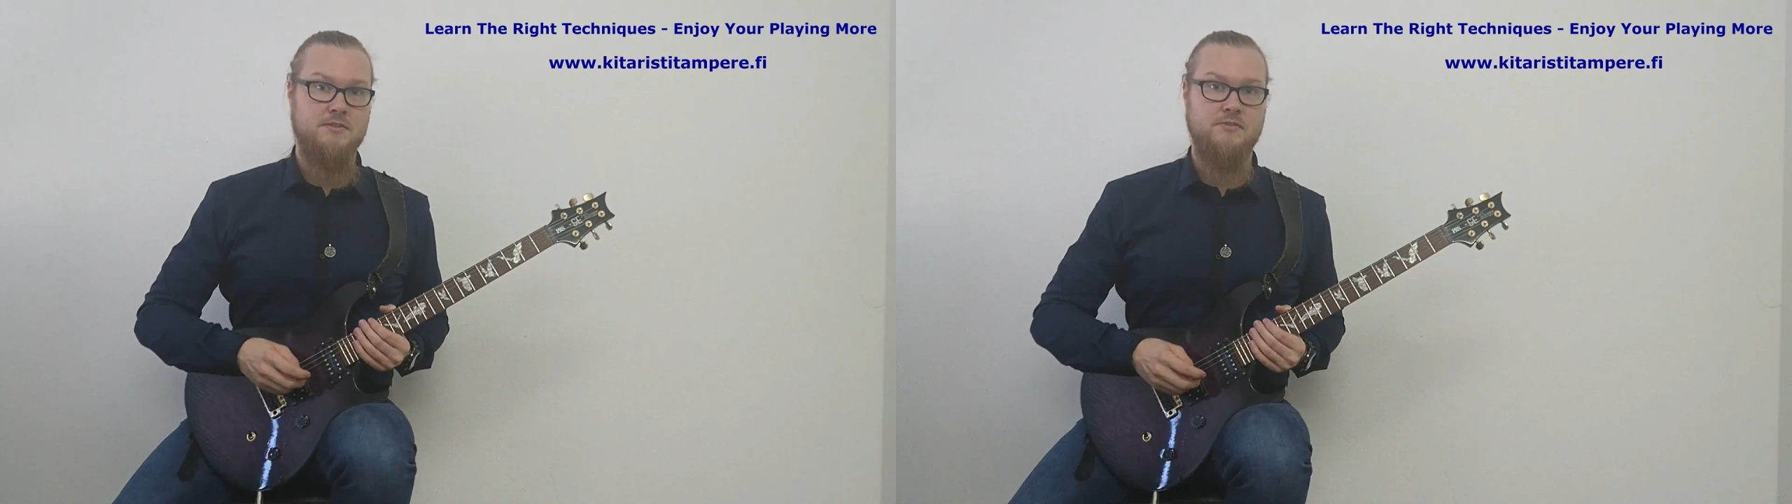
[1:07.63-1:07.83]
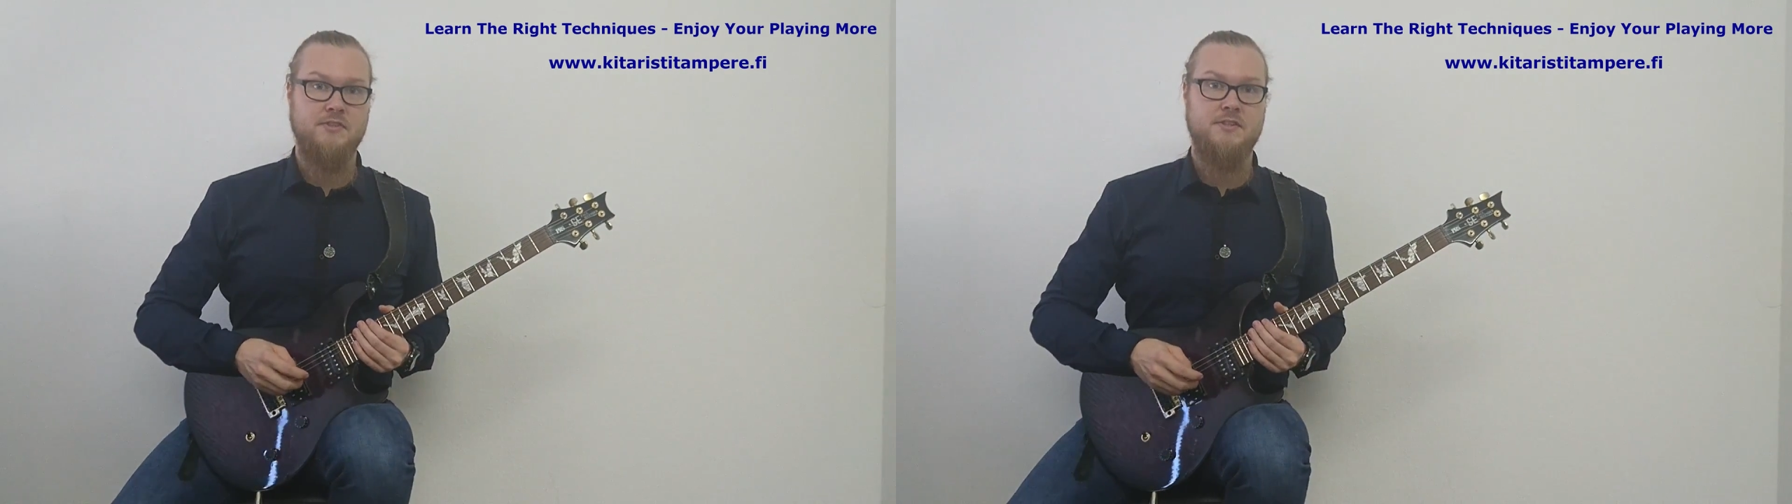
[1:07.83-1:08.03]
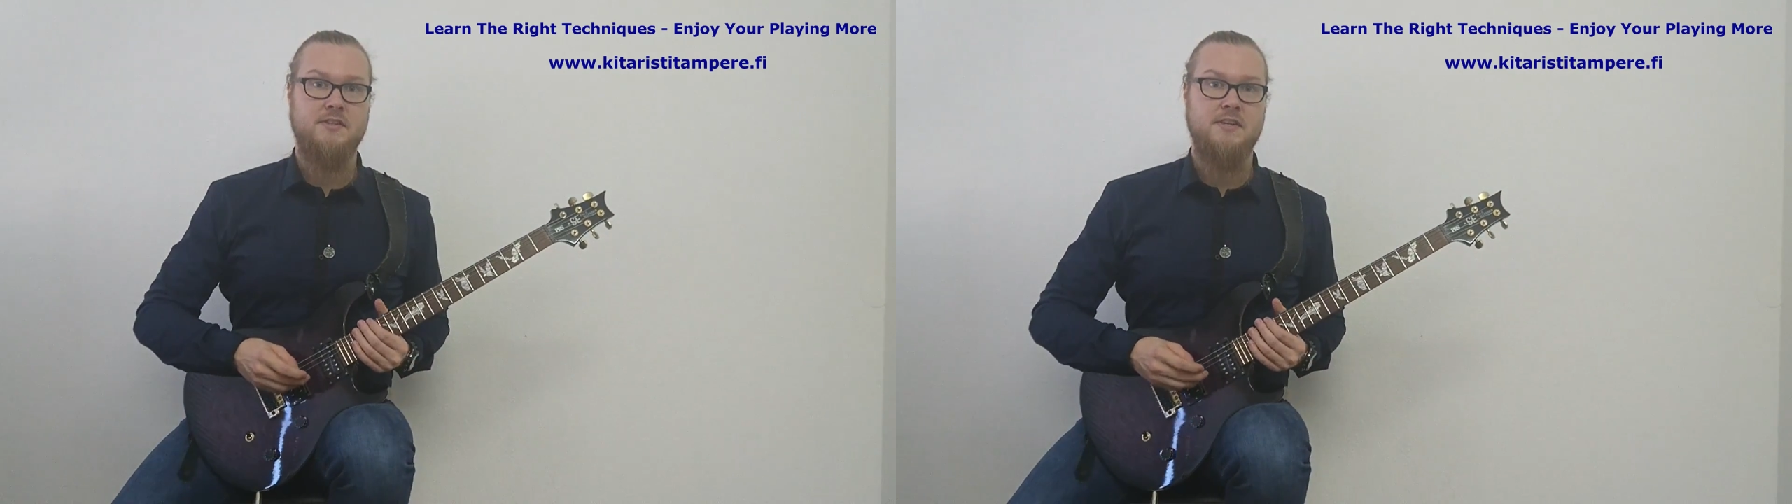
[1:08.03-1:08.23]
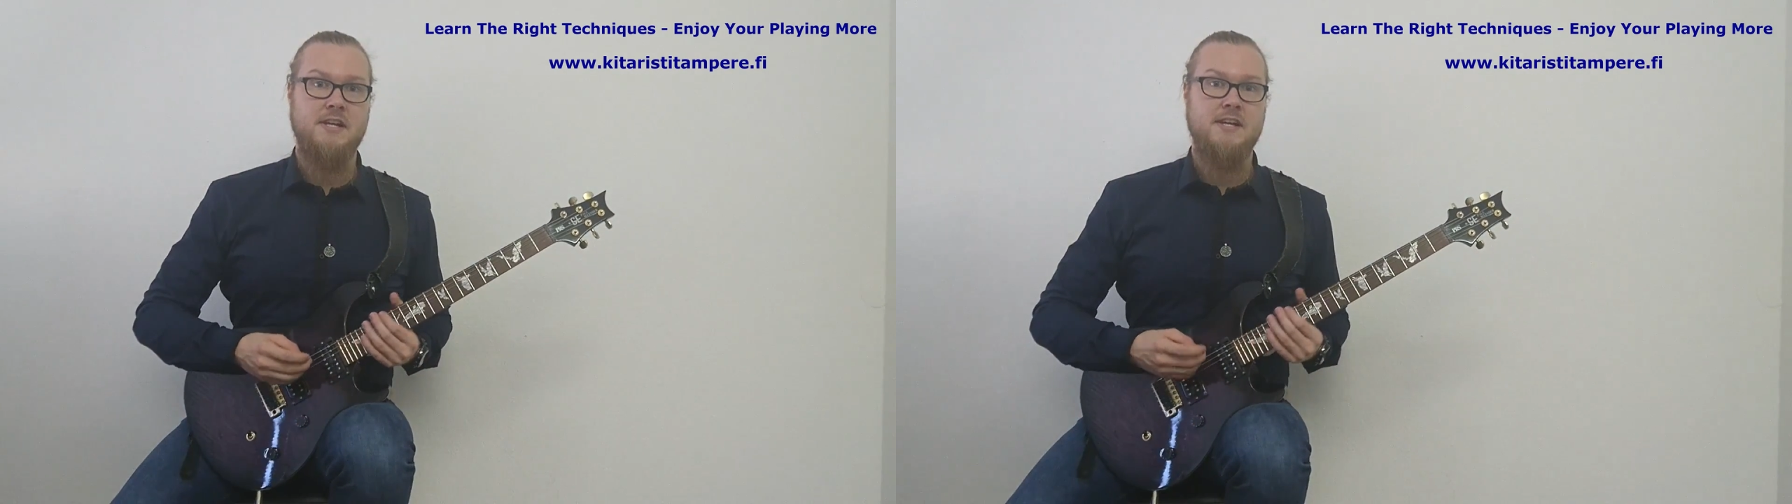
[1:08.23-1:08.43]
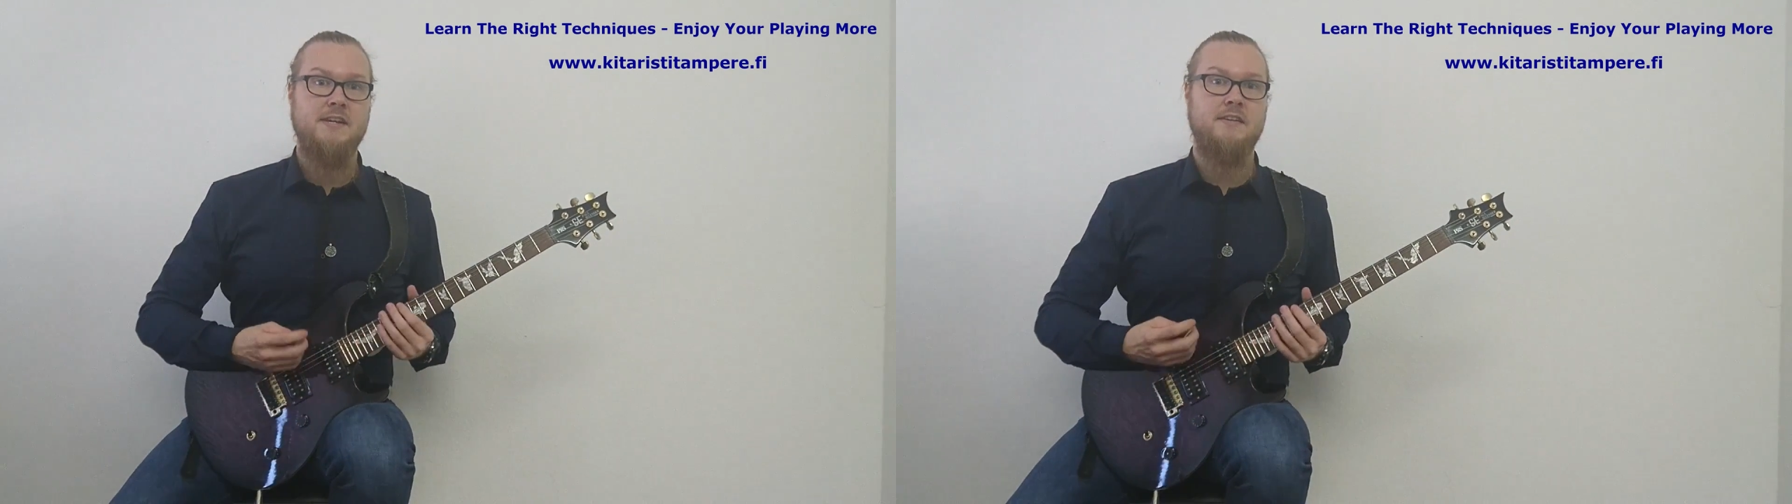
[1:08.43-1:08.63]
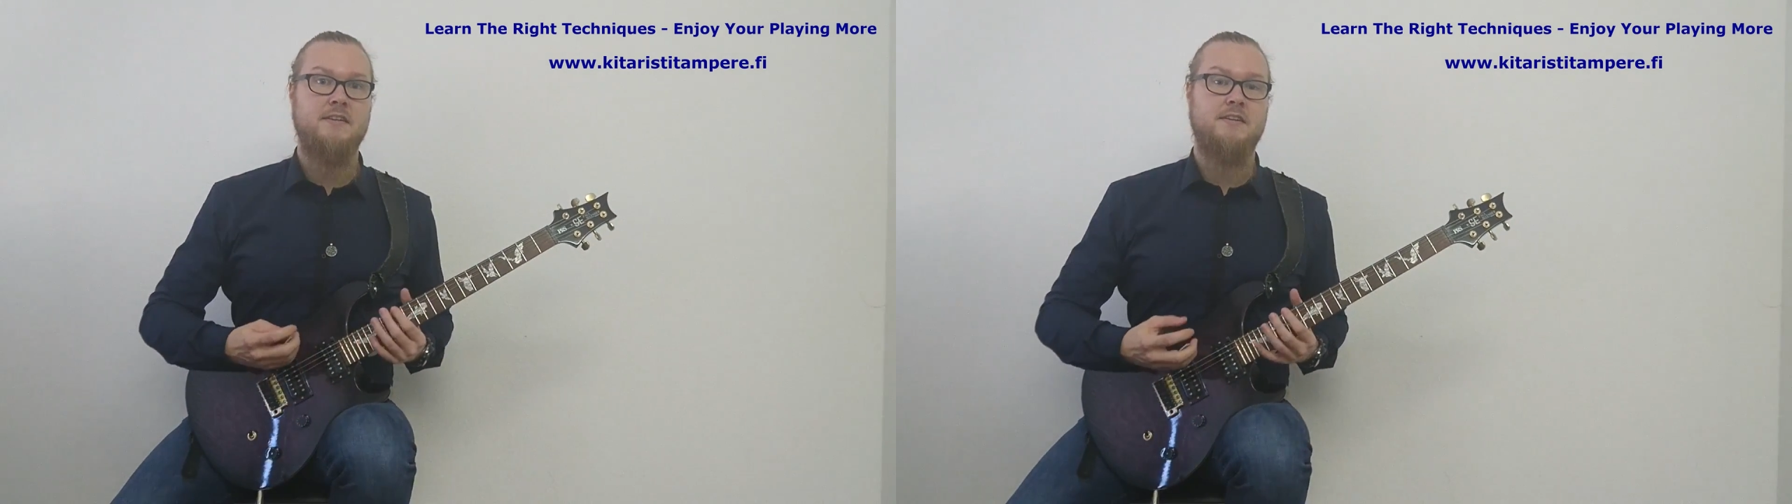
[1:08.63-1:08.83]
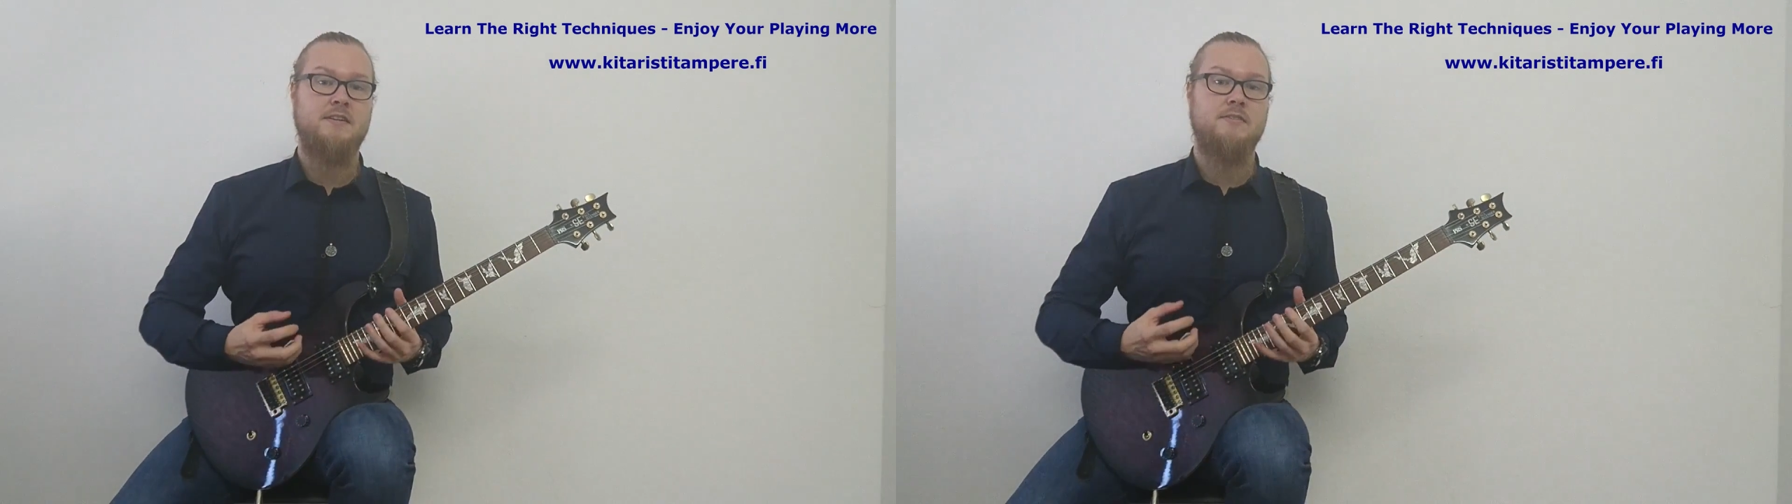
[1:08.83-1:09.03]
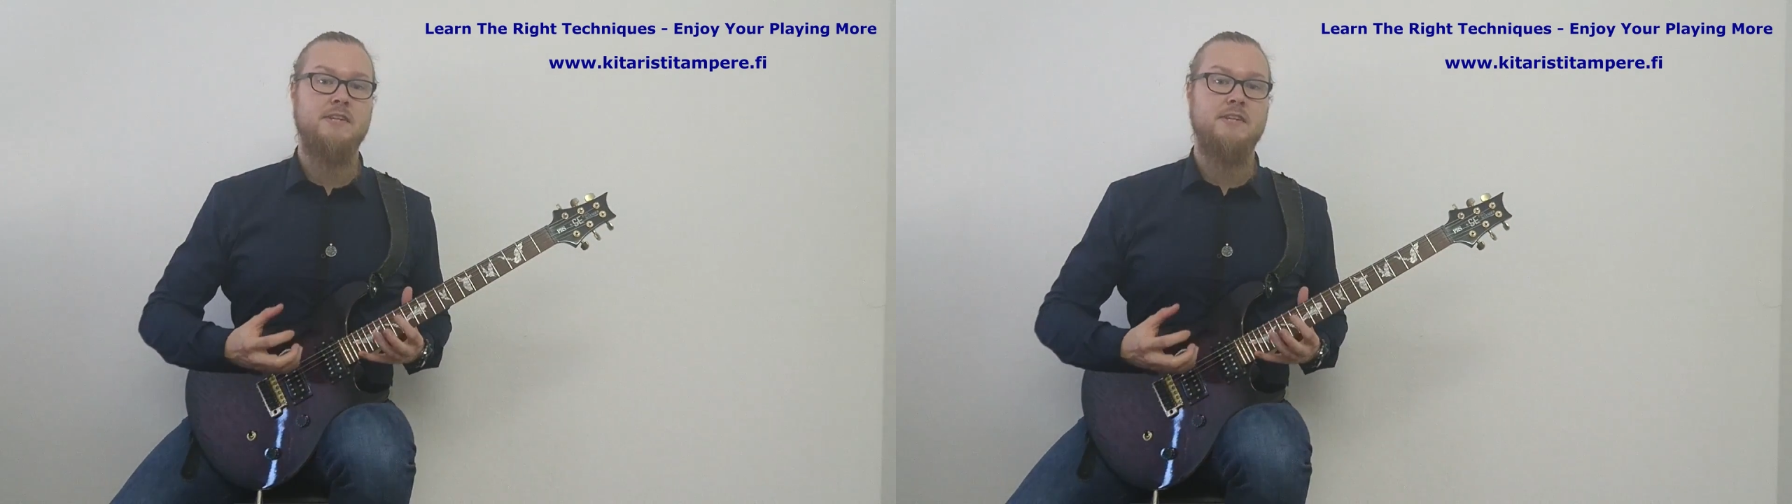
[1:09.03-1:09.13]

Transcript: use it in uh,